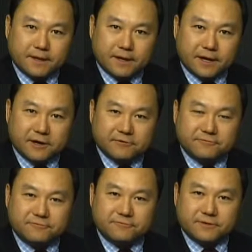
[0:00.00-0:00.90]
have
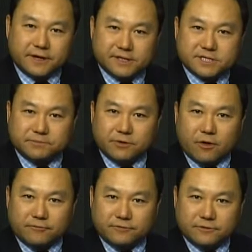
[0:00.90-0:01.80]
an accepted
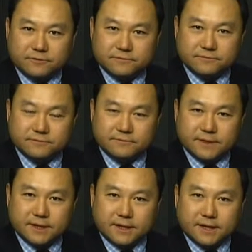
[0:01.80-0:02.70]
offer,
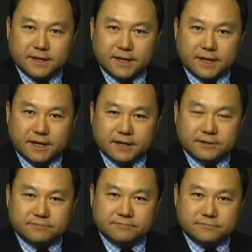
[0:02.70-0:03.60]

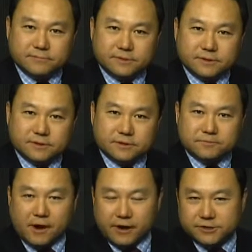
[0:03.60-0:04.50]
and the
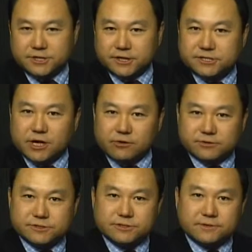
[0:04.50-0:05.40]
buyers and the
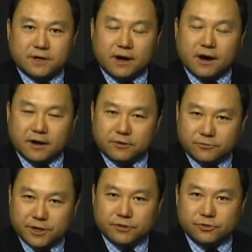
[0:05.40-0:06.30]
sellers
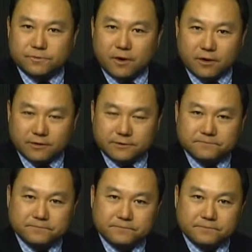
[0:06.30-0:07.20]
agree upon
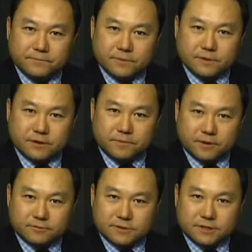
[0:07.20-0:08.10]

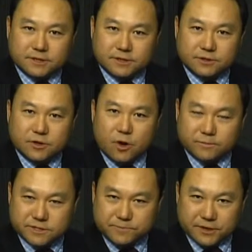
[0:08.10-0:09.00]
about the home
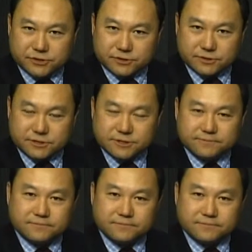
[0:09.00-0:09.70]
inspections.